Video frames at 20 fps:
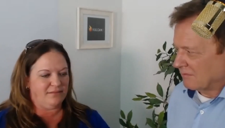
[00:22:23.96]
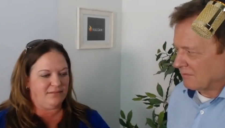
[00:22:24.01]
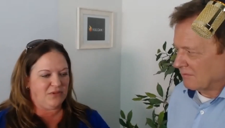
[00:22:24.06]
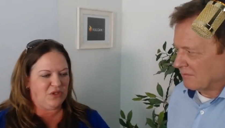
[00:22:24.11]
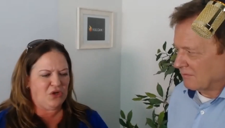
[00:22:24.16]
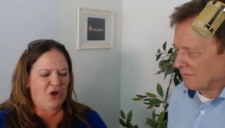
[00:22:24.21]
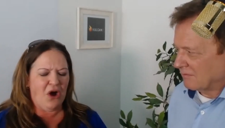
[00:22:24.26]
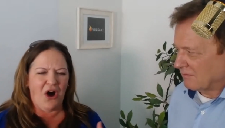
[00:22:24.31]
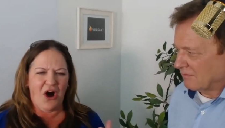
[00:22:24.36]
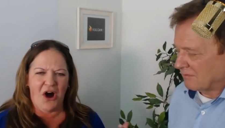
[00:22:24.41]

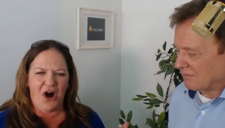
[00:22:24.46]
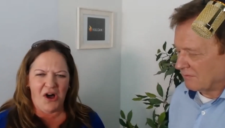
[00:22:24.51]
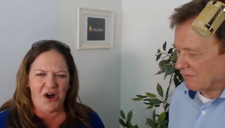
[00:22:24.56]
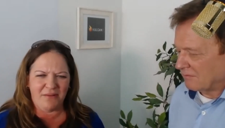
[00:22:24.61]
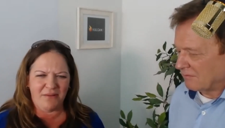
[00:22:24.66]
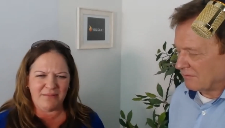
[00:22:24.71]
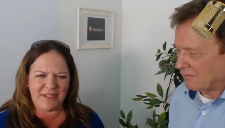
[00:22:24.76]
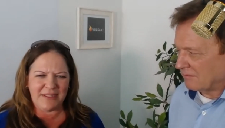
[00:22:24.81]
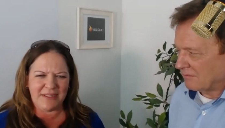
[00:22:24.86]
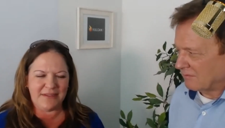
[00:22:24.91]

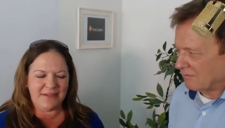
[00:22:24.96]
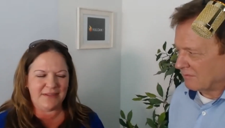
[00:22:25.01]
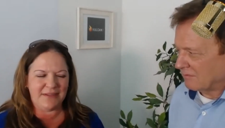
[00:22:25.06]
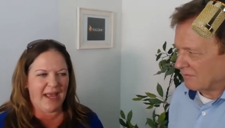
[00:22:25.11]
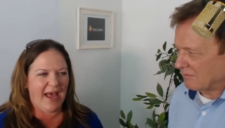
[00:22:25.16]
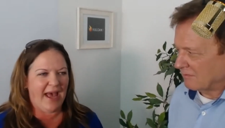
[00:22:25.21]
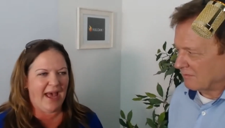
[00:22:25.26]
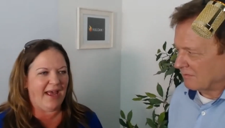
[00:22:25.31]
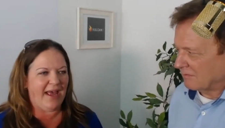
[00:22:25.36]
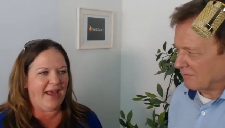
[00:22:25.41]
Speaker 1: calm,
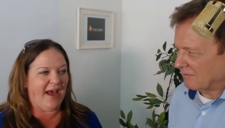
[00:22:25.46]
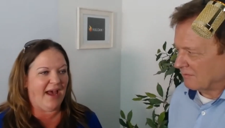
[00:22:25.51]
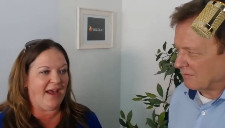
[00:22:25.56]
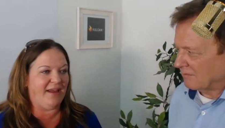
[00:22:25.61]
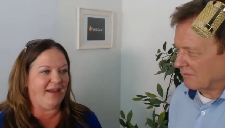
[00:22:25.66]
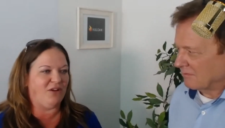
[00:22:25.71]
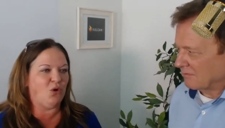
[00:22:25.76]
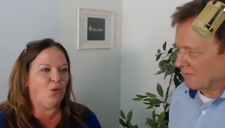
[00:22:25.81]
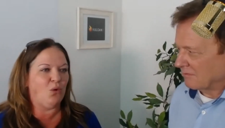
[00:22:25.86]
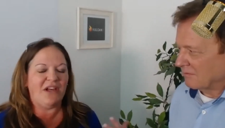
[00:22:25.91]
I,
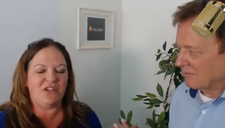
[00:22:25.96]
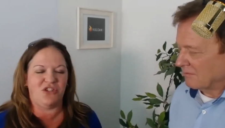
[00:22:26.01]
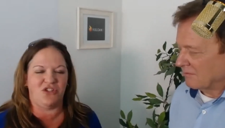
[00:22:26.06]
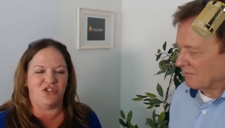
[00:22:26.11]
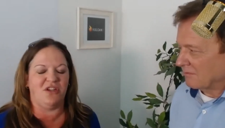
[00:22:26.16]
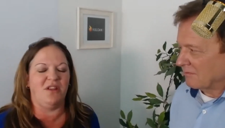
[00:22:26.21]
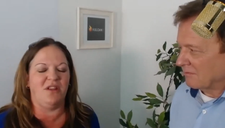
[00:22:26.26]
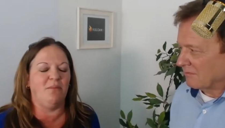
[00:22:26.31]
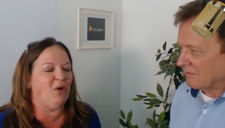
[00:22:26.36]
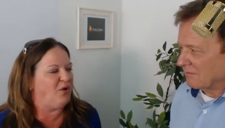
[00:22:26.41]
I
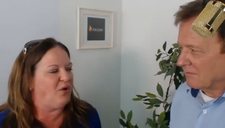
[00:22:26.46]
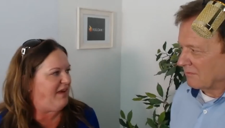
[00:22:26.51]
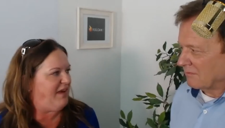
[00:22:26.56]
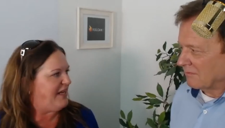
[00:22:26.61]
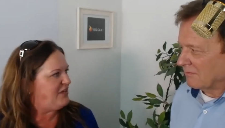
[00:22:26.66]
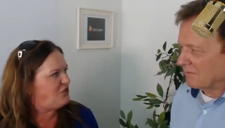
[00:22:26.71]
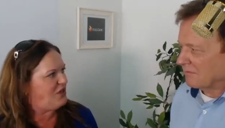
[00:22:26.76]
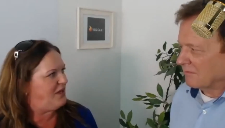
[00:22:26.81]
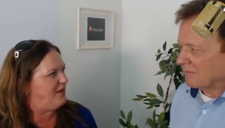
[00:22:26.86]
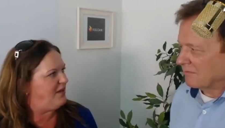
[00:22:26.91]
question the
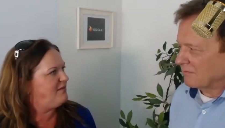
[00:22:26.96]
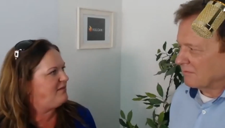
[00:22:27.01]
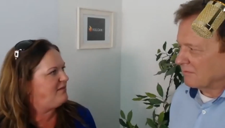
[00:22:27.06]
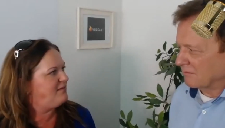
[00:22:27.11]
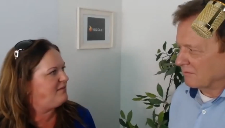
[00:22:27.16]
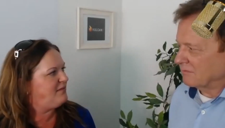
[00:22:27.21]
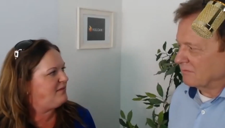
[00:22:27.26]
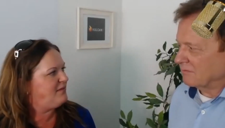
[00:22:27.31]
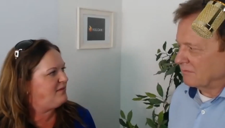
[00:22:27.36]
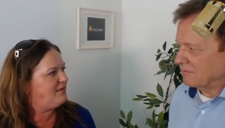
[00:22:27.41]
motivation.
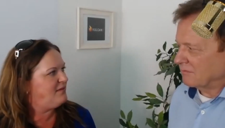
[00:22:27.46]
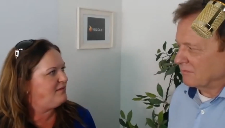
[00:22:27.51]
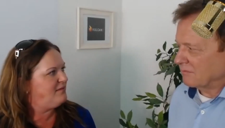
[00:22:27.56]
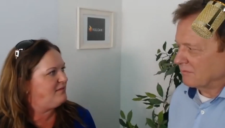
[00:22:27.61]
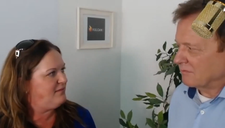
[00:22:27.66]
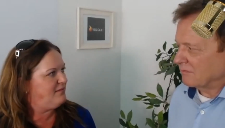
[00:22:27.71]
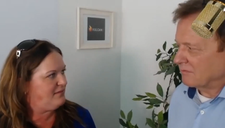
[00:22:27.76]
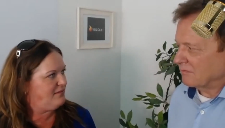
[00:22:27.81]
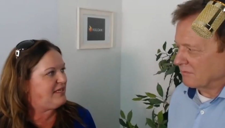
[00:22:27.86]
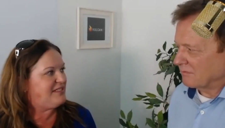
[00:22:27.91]
Mm-hmm
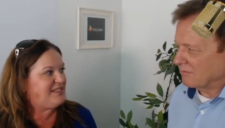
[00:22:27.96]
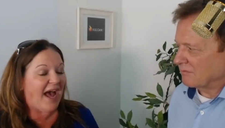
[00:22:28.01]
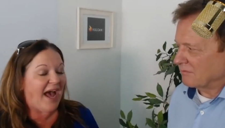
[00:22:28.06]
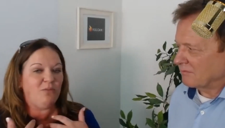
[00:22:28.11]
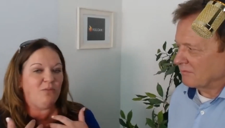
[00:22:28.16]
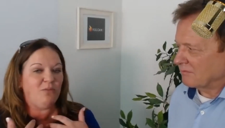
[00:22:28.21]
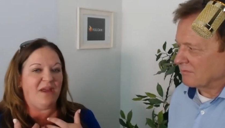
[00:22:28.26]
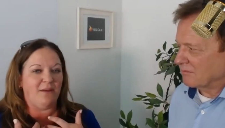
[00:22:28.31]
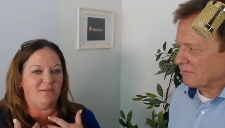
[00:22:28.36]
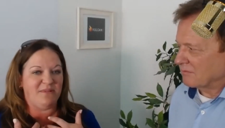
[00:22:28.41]
because I
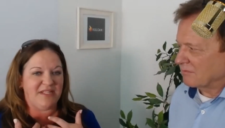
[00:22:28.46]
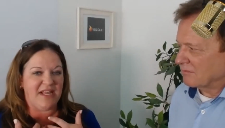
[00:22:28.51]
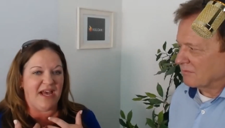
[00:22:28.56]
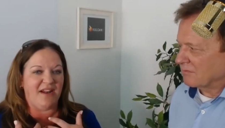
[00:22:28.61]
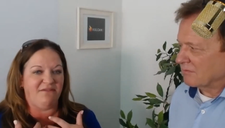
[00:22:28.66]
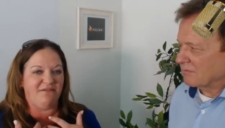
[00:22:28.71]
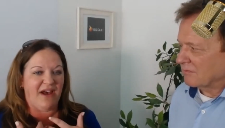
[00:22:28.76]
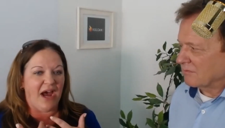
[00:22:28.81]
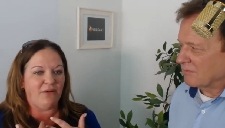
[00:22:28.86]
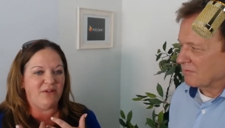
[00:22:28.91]
would be upset
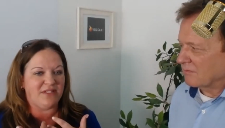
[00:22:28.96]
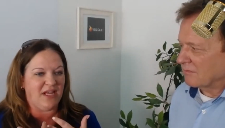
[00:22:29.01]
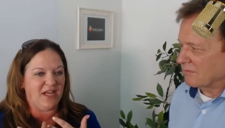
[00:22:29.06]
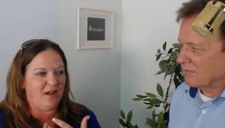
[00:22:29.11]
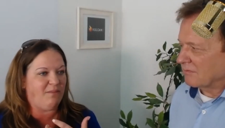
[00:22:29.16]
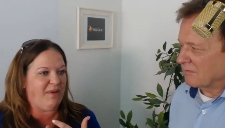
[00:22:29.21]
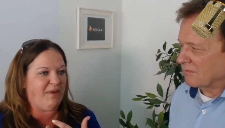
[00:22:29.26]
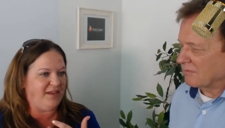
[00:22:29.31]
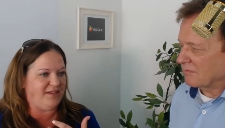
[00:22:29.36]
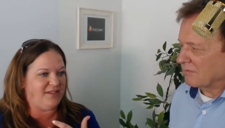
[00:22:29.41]
if I was going
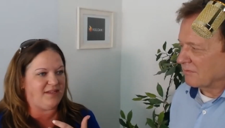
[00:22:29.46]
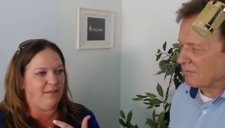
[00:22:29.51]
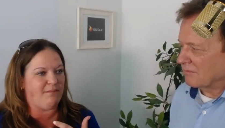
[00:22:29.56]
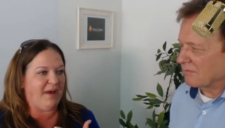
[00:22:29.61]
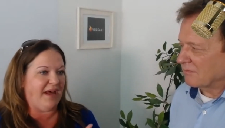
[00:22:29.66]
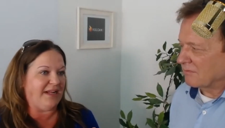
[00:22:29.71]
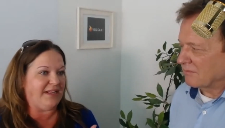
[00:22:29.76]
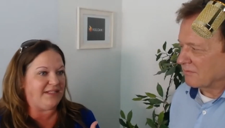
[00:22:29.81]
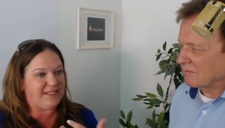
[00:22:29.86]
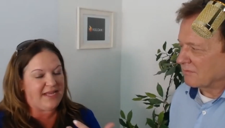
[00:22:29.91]
to pay
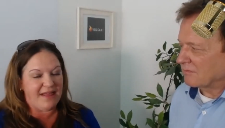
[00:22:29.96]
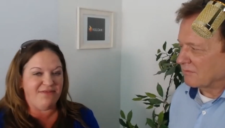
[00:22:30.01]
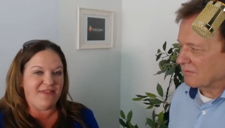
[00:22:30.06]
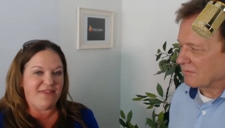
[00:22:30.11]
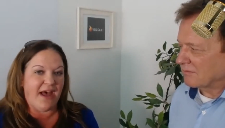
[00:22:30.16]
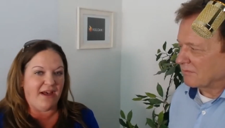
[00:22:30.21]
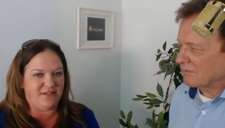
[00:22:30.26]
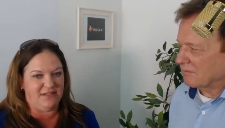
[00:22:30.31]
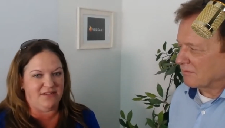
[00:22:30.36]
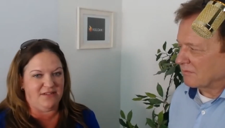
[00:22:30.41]
somebody
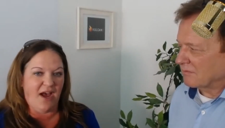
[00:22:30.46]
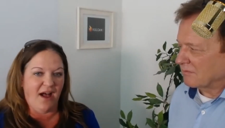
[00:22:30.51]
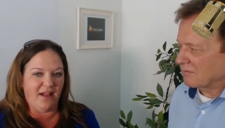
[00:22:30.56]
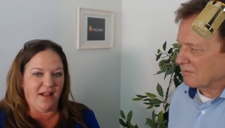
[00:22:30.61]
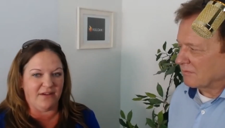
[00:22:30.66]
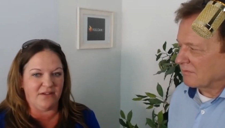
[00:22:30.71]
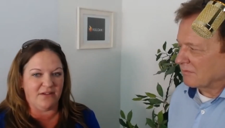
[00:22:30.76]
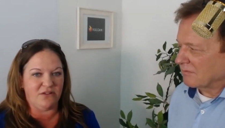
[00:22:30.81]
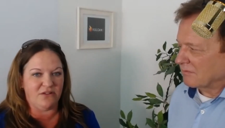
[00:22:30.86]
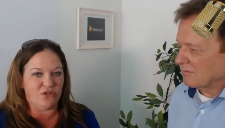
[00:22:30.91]

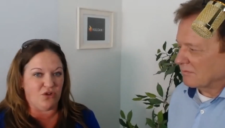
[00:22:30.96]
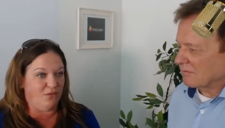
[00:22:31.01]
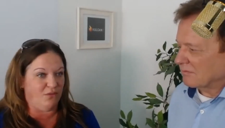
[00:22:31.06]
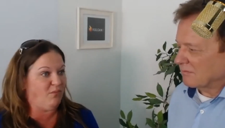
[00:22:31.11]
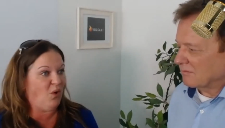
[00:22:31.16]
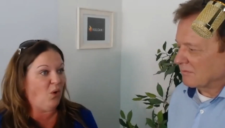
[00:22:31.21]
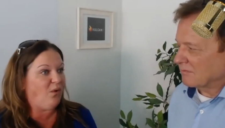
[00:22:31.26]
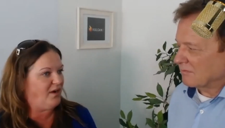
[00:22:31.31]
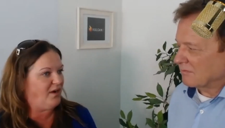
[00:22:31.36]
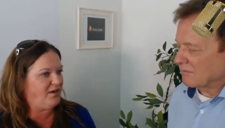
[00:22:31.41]
$10,000 or
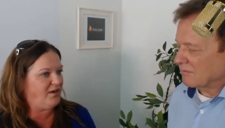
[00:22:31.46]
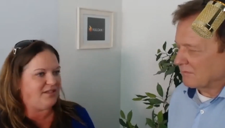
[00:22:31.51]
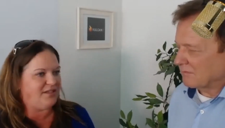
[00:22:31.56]
more to